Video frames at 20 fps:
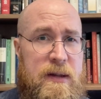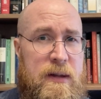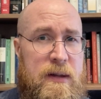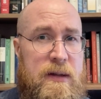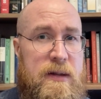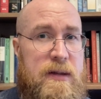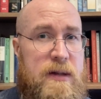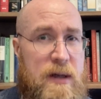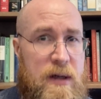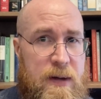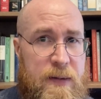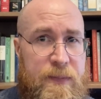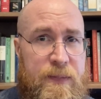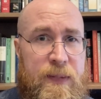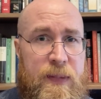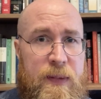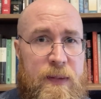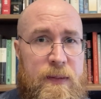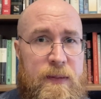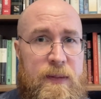So,
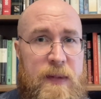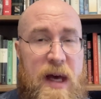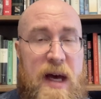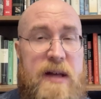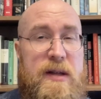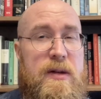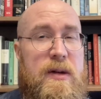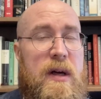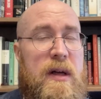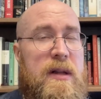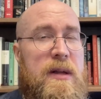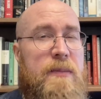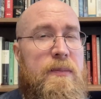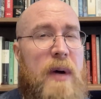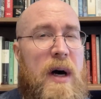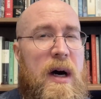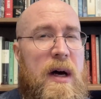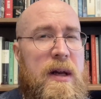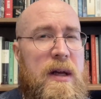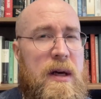as you get the
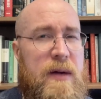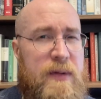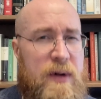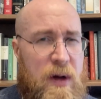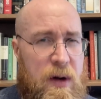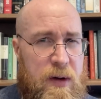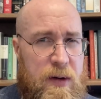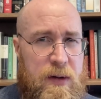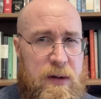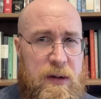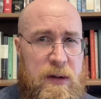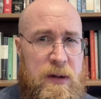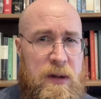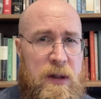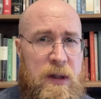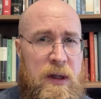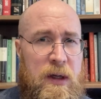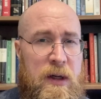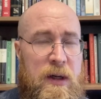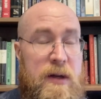body of an article,
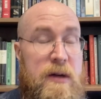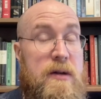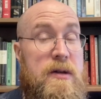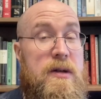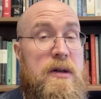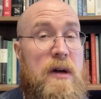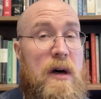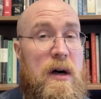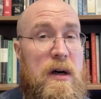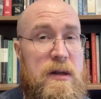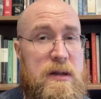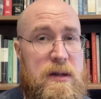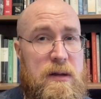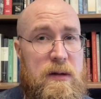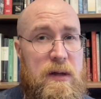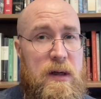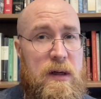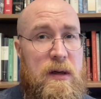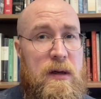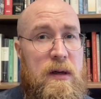you should also
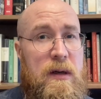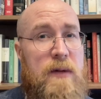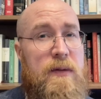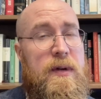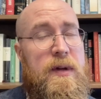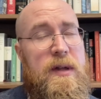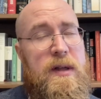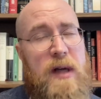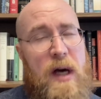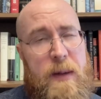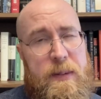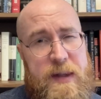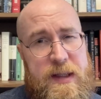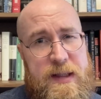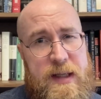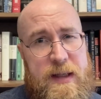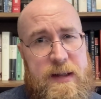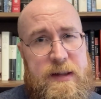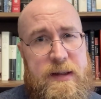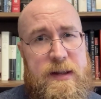look for the topic
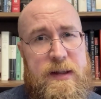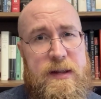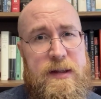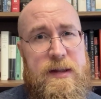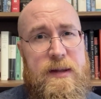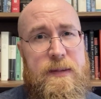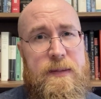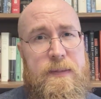sentences.